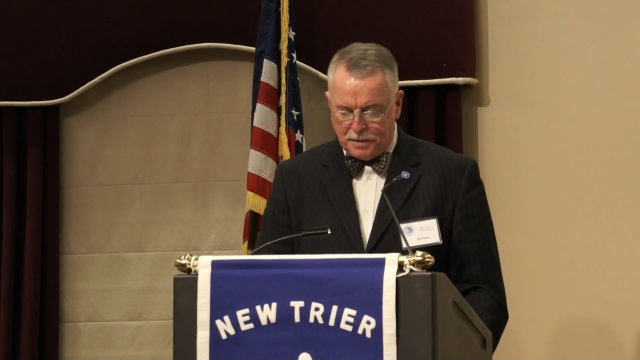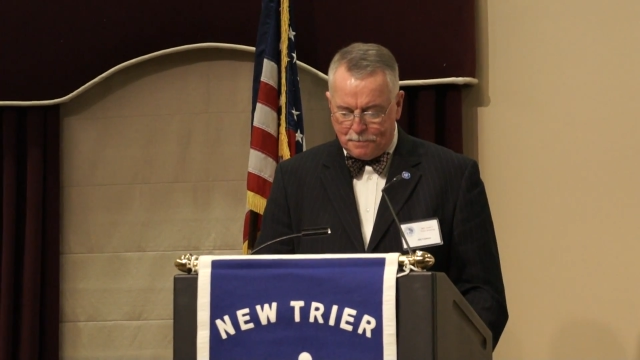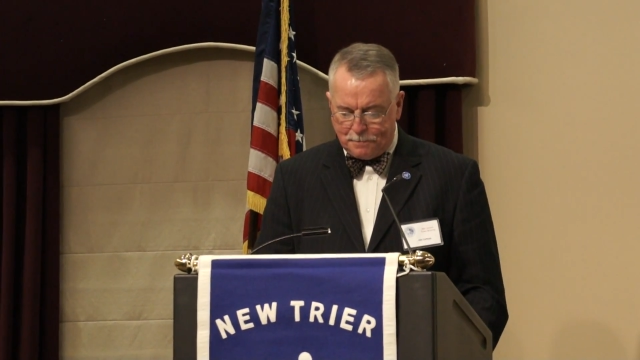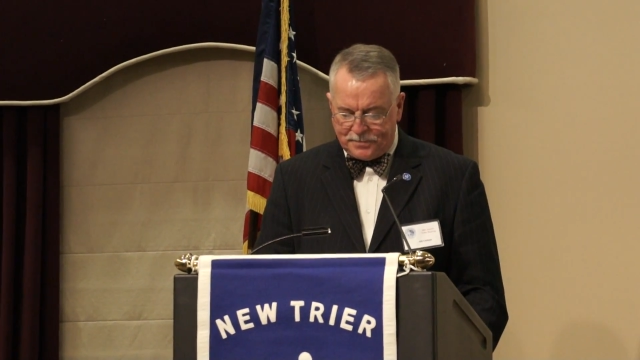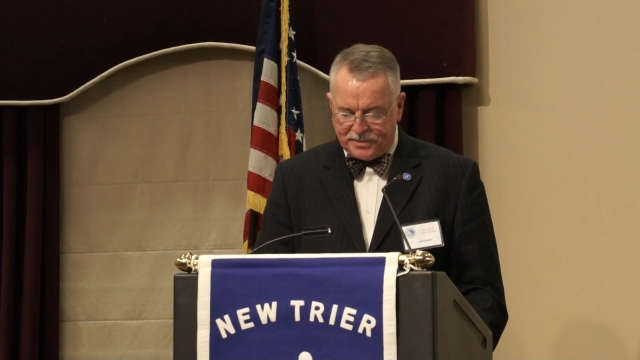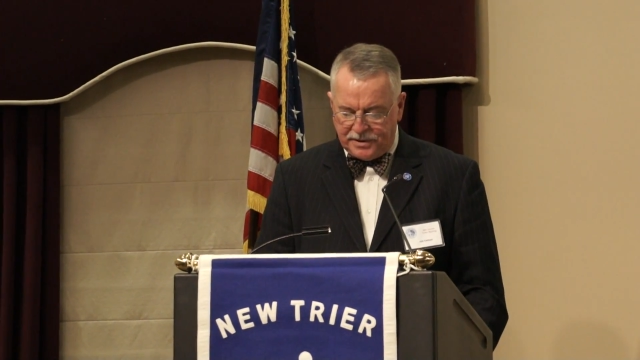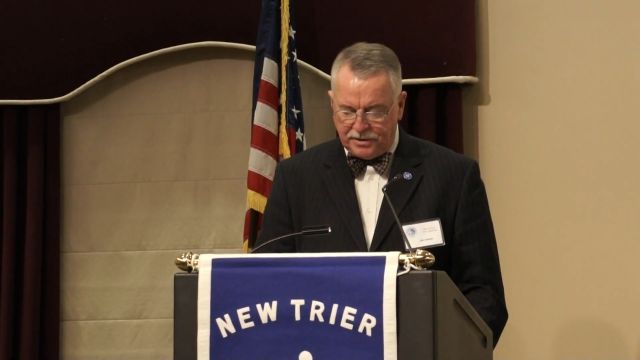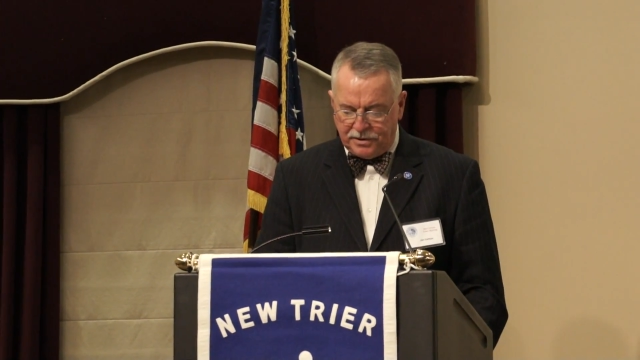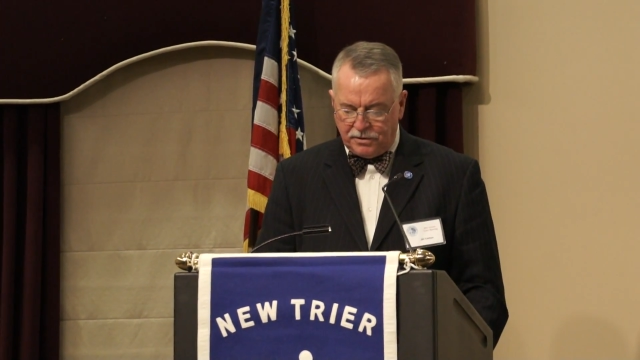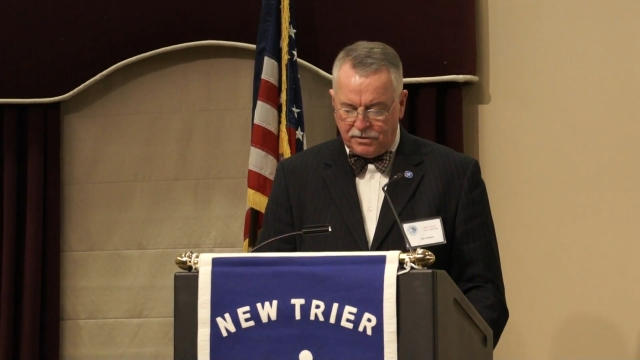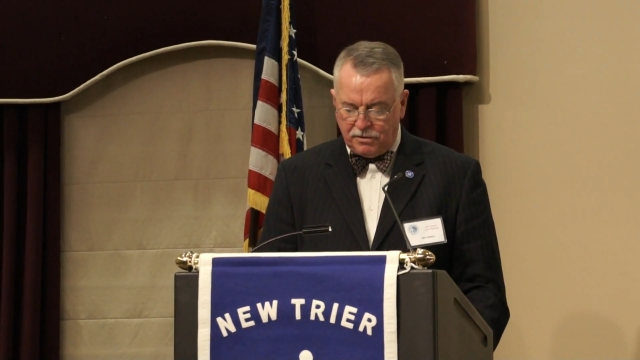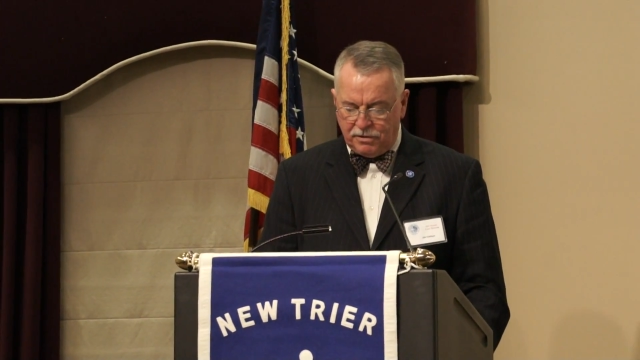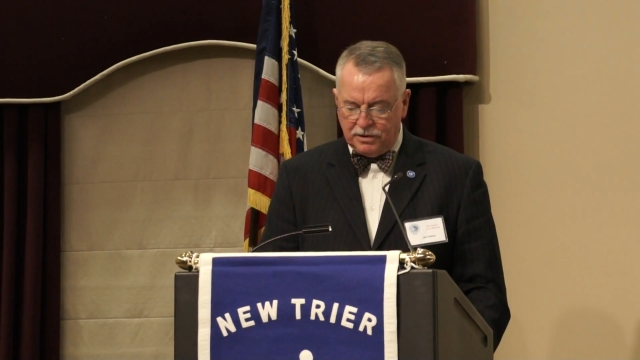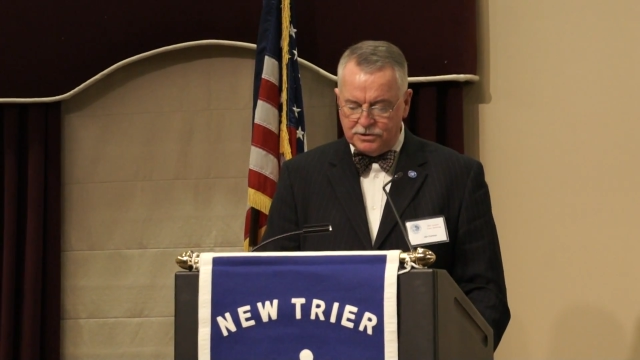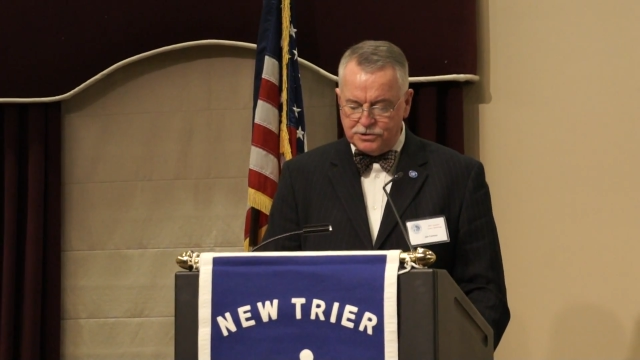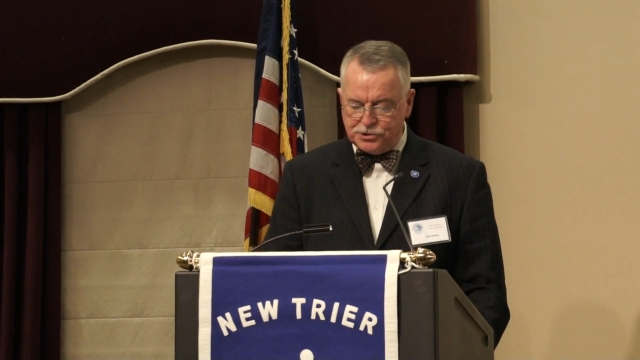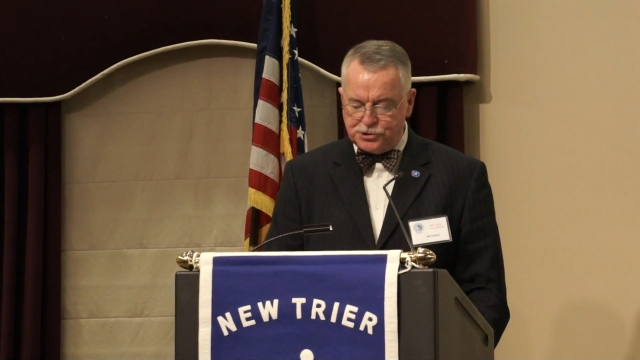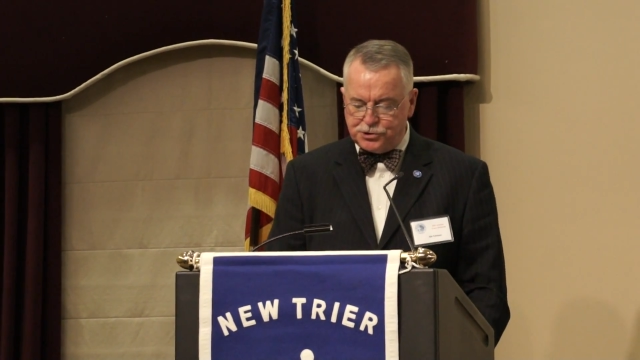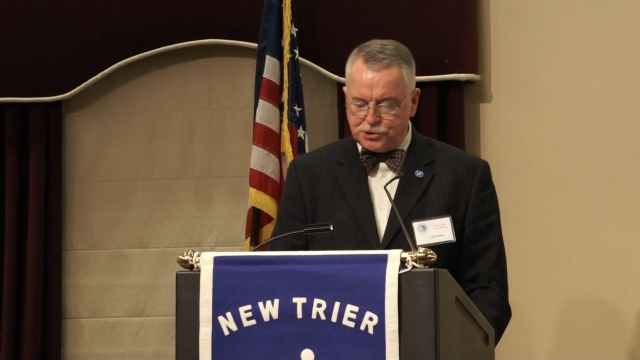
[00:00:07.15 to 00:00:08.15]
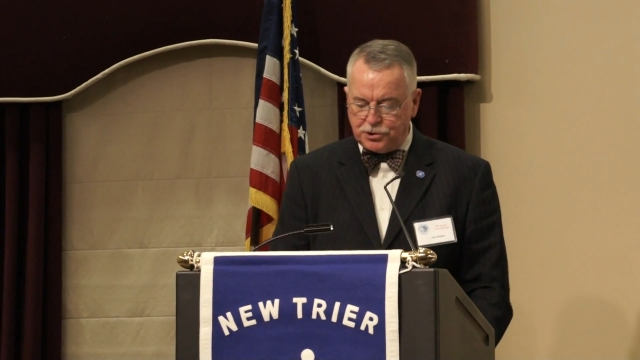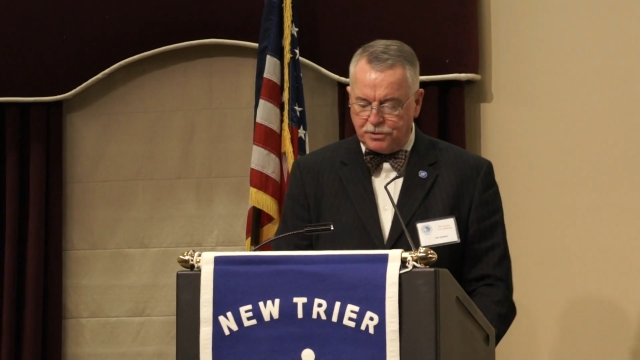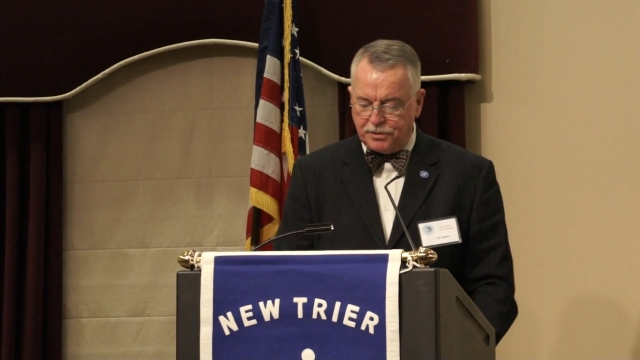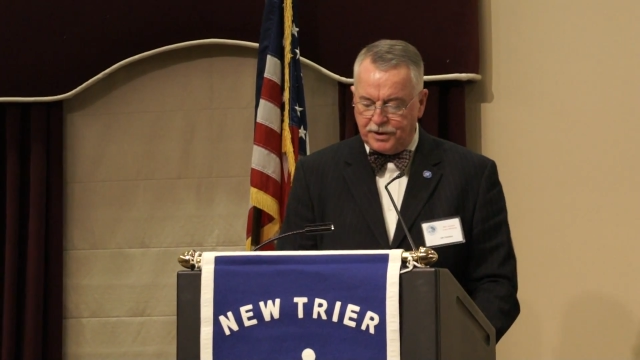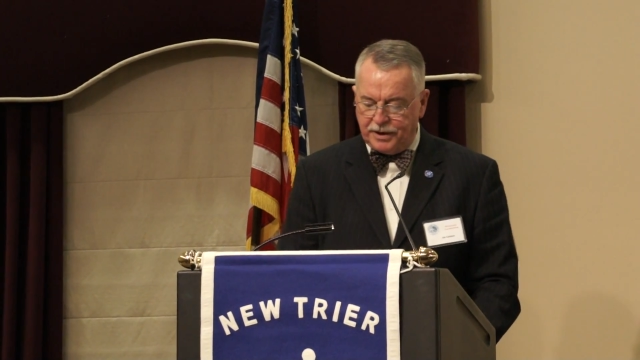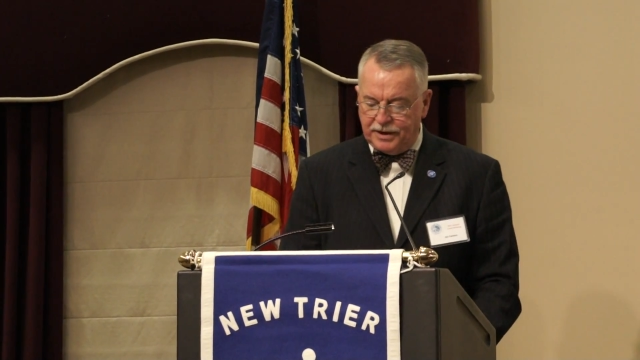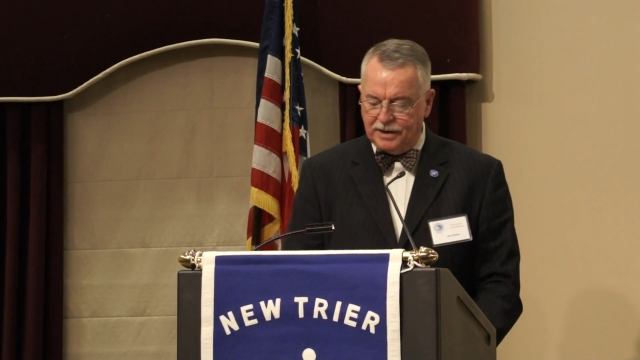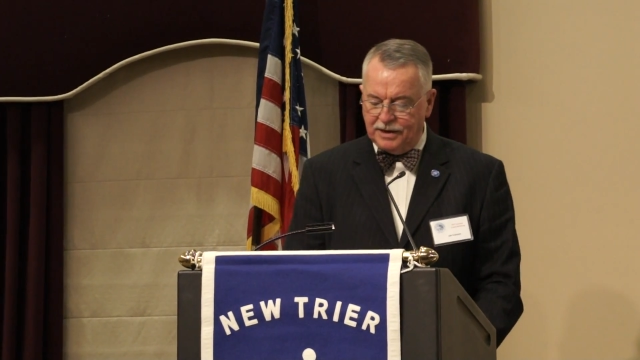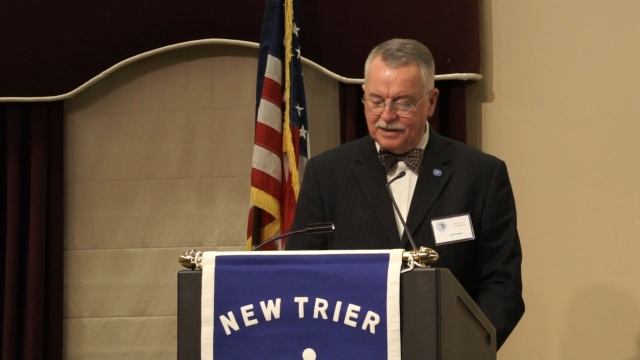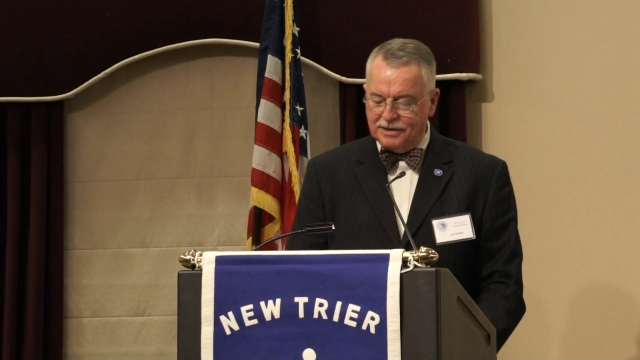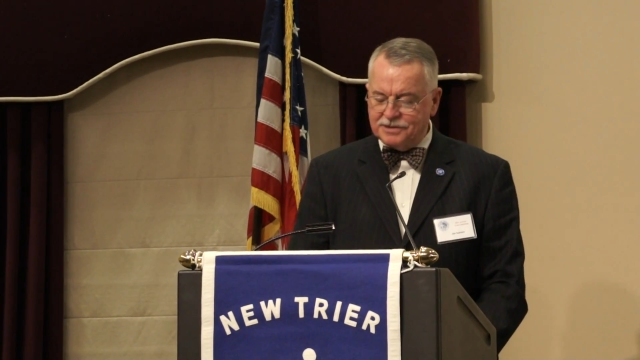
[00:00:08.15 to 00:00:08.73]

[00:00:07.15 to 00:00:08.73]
Peer Jury